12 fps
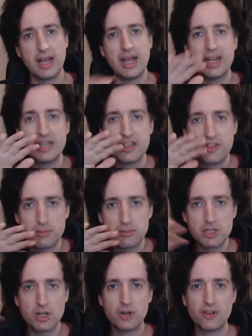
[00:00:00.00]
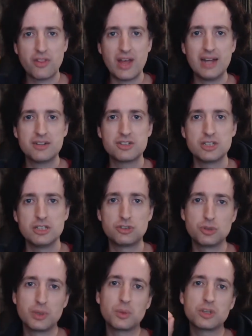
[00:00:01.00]
Anything beyond that is
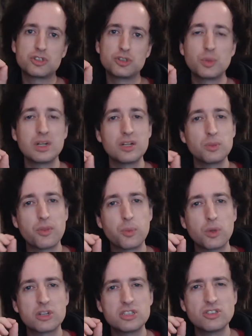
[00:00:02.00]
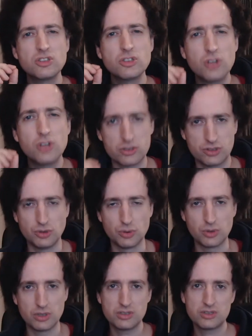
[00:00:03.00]
doing what you will with what is not
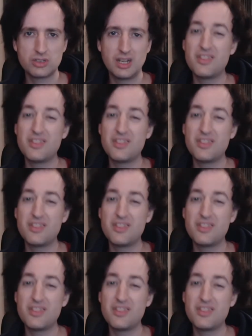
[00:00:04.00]
yours.